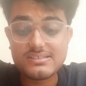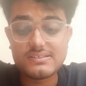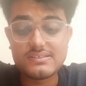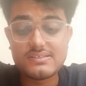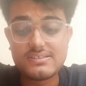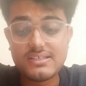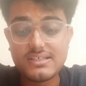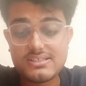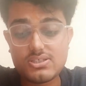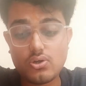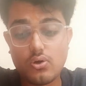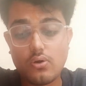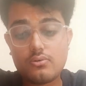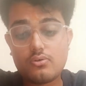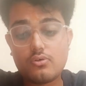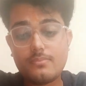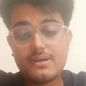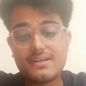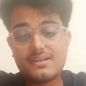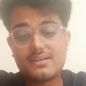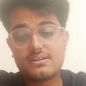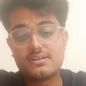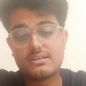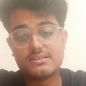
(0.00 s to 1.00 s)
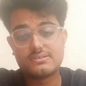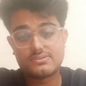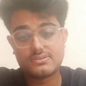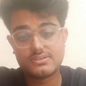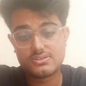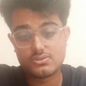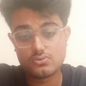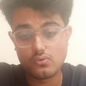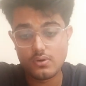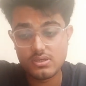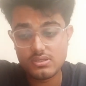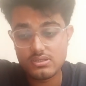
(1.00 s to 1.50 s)
each such
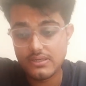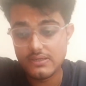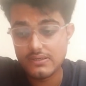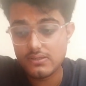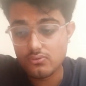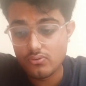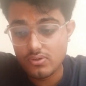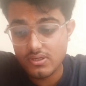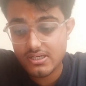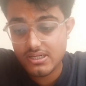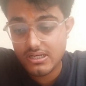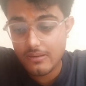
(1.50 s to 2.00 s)
automated storage,